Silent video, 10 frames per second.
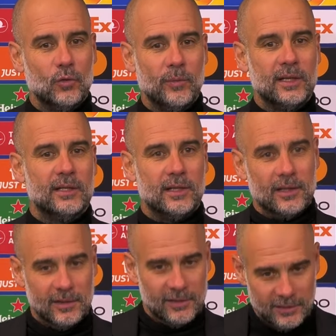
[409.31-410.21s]
to make
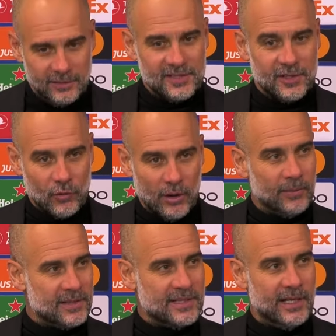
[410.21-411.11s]
this
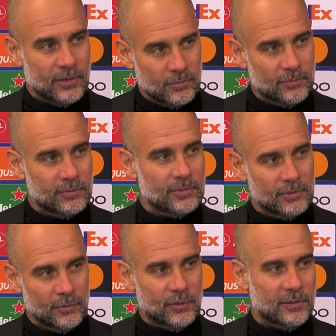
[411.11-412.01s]
incredible stadium
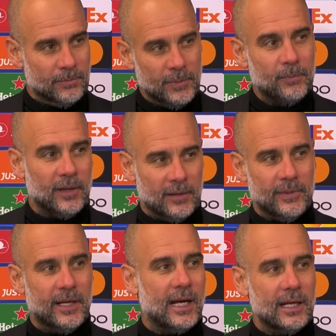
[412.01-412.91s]
with the people are
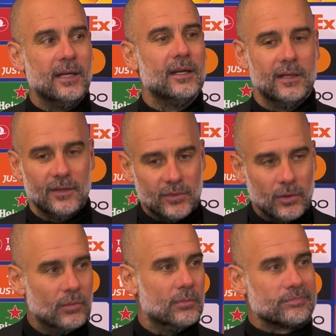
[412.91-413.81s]
behind.
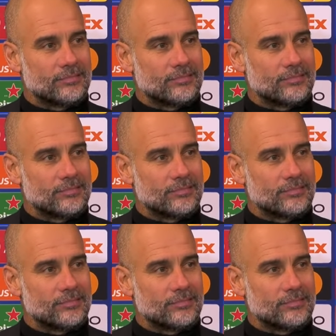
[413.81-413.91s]
So